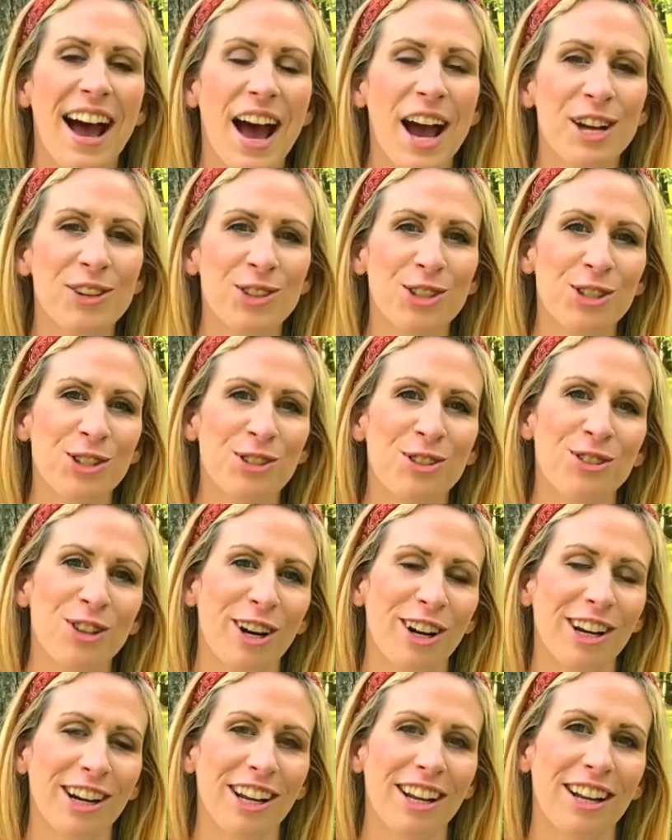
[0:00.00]
I just
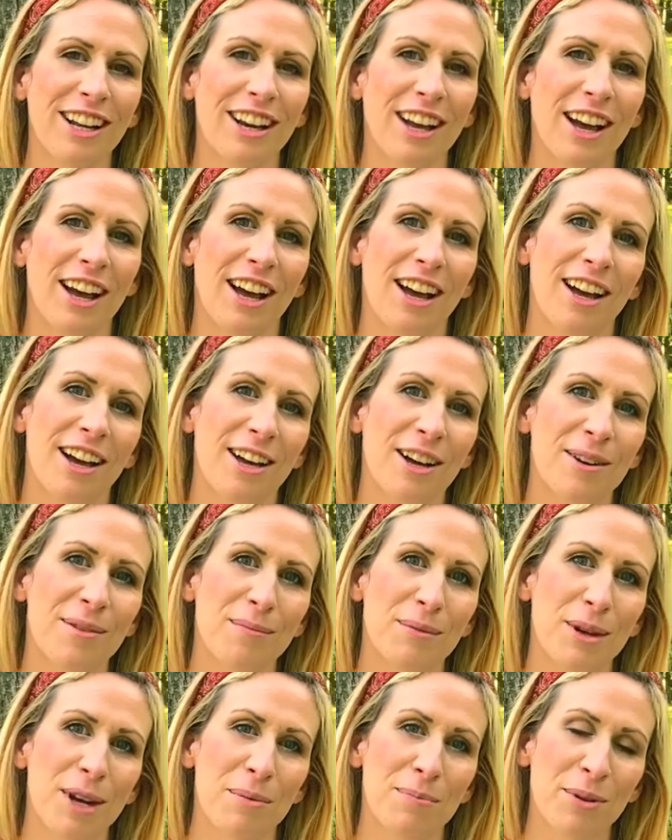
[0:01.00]
started
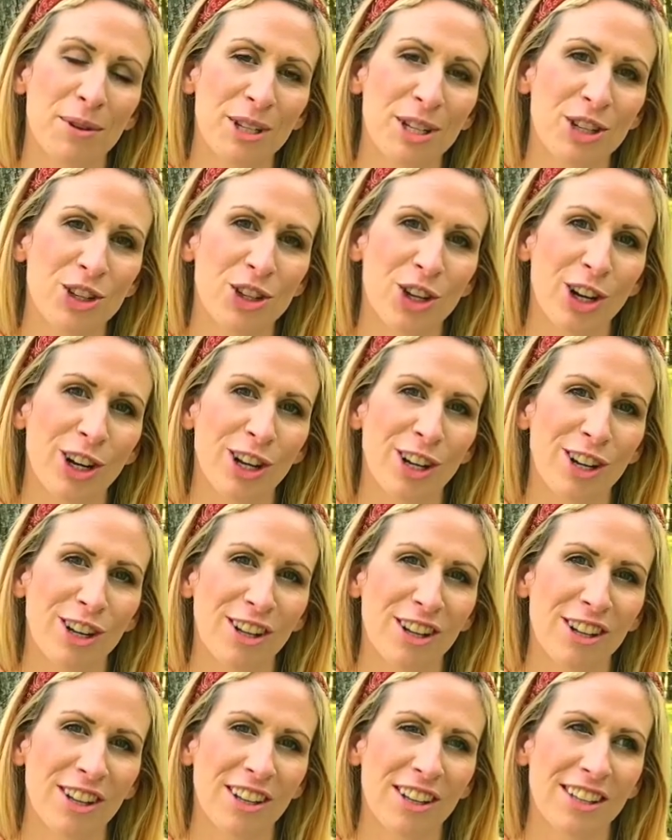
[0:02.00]
um, a bullet
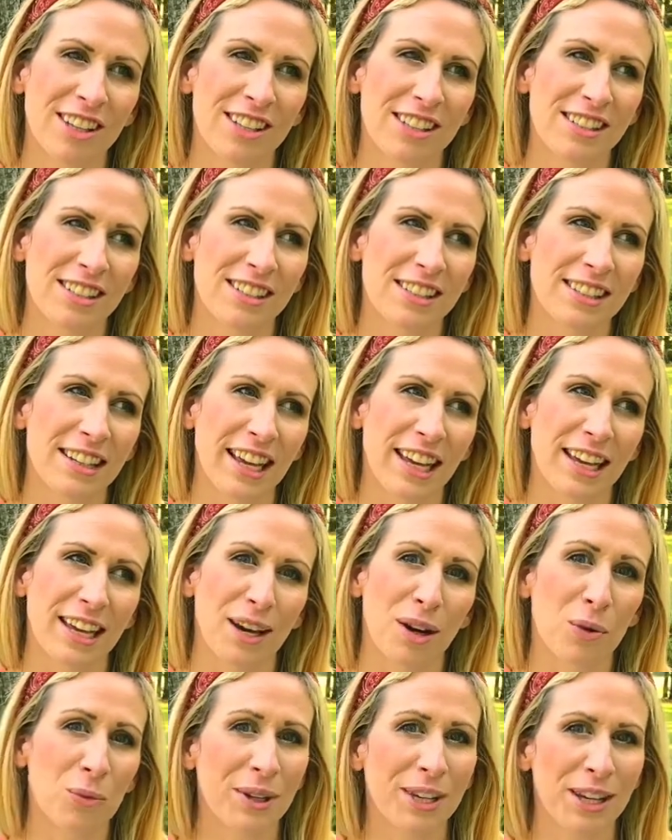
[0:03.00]
journal like
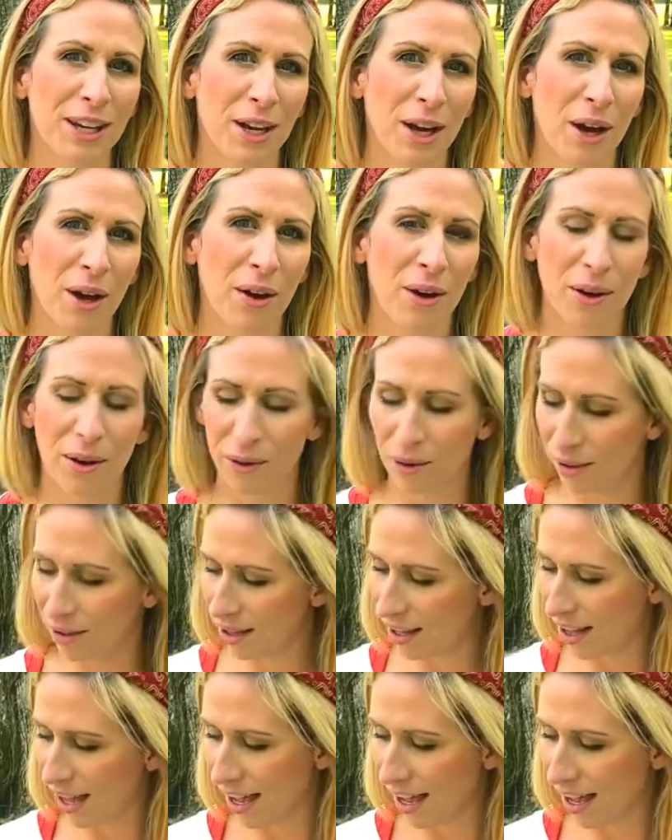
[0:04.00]
a week ago.